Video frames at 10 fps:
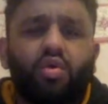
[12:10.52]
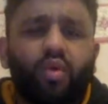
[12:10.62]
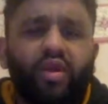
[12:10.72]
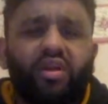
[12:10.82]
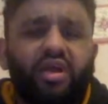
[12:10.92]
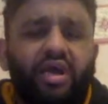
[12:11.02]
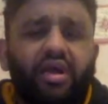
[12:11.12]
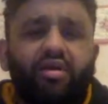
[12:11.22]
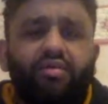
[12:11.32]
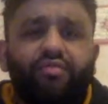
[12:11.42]
we're going to
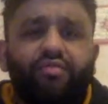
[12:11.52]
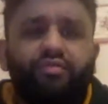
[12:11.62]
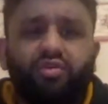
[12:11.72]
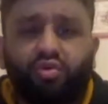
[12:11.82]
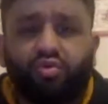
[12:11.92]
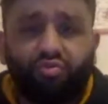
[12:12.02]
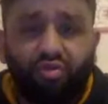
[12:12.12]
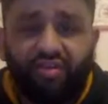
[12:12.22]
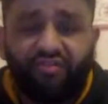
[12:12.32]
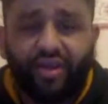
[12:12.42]
have two
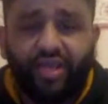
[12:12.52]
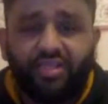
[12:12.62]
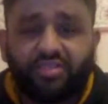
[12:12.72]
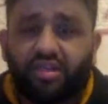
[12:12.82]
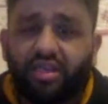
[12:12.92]
great fights.